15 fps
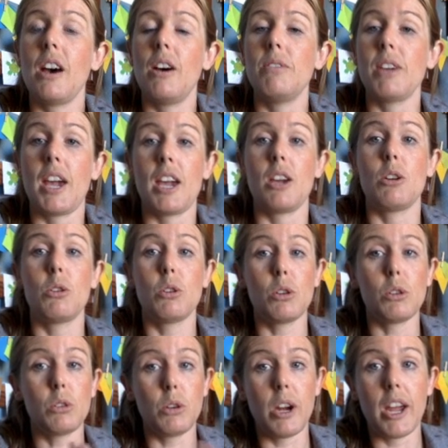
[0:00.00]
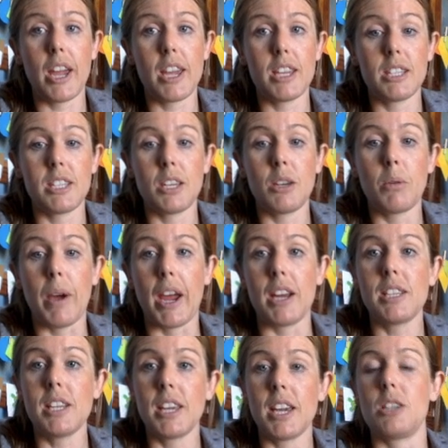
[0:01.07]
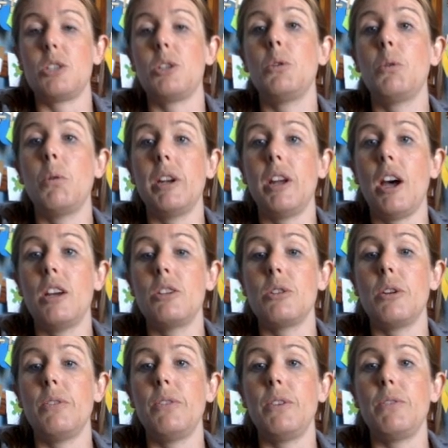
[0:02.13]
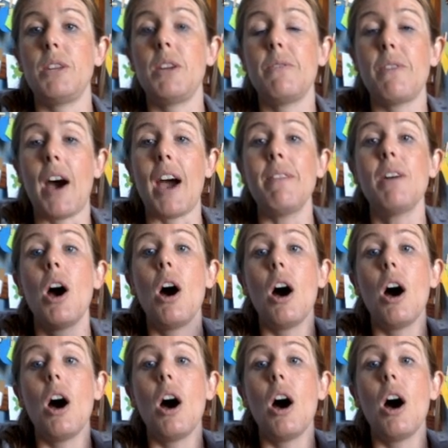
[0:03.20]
of a crazy way to get to 155